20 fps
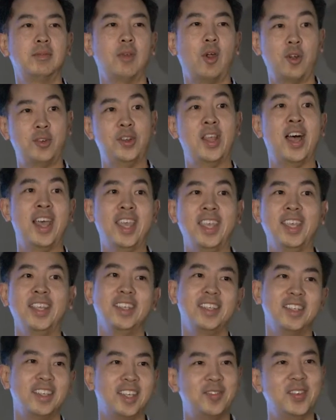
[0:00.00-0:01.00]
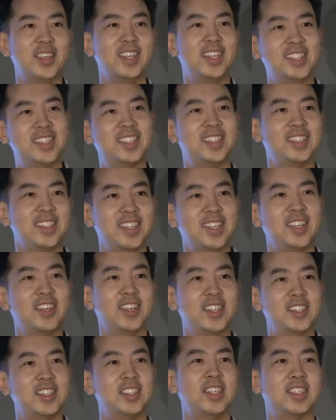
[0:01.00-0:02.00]
are dying.
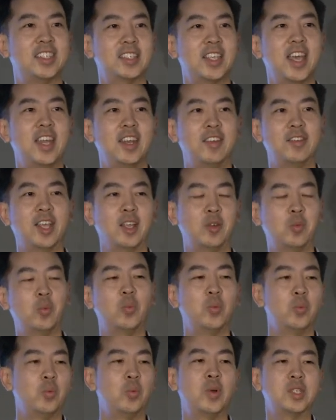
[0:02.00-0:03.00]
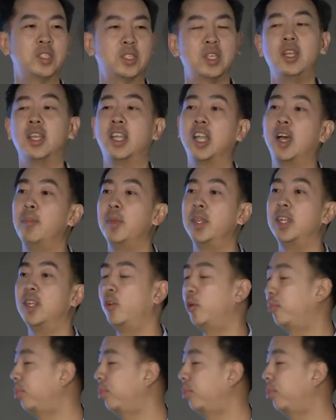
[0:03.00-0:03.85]
It's kind of like what's going to come in and